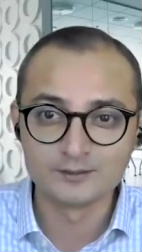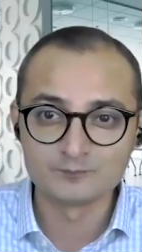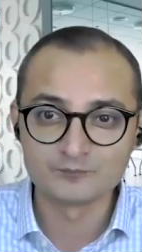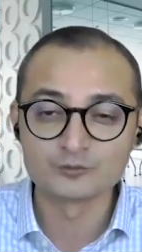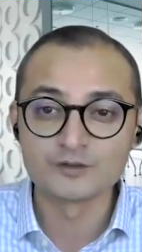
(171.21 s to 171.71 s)

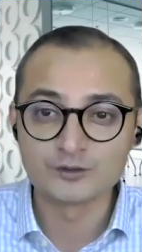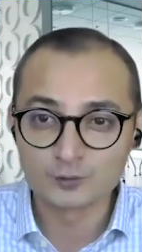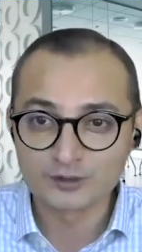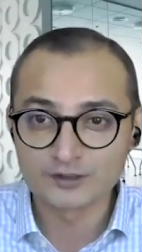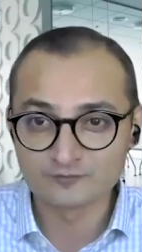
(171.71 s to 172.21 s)
um, you know
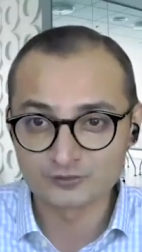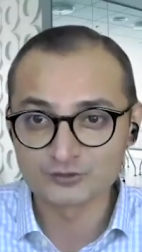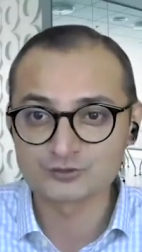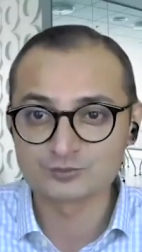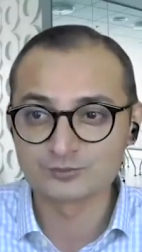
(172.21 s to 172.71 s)
they don't
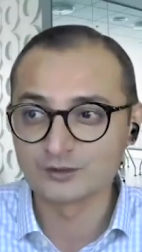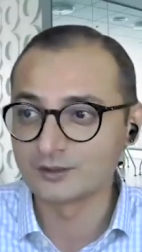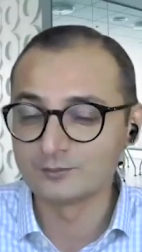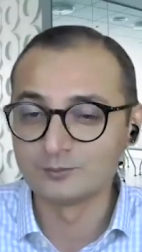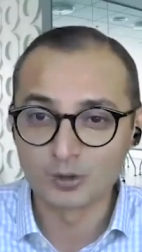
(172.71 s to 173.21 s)
leverage
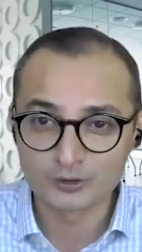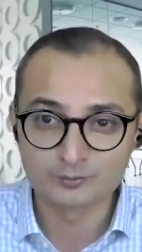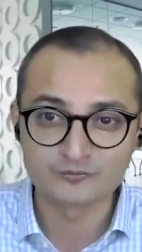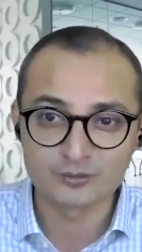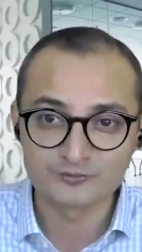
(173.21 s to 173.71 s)
uh,
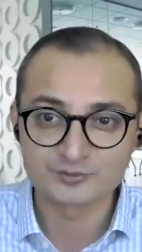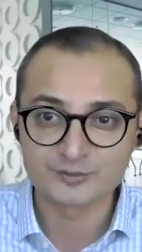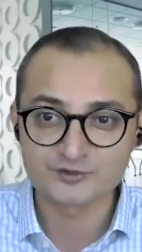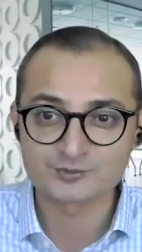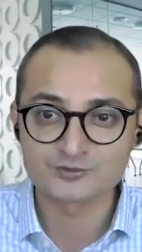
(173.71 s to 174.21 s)
modern
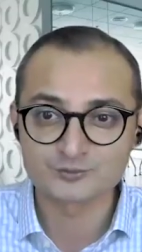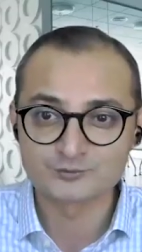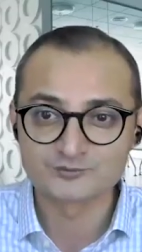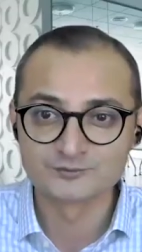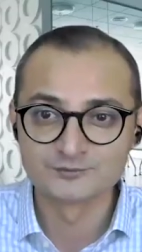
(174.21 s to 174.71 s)
performance management
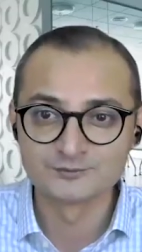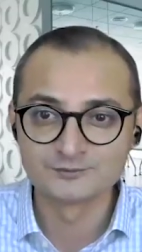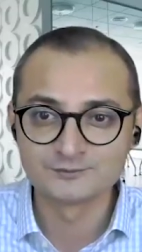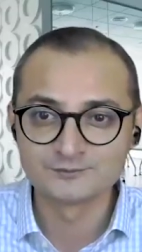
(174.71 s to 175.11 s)
tools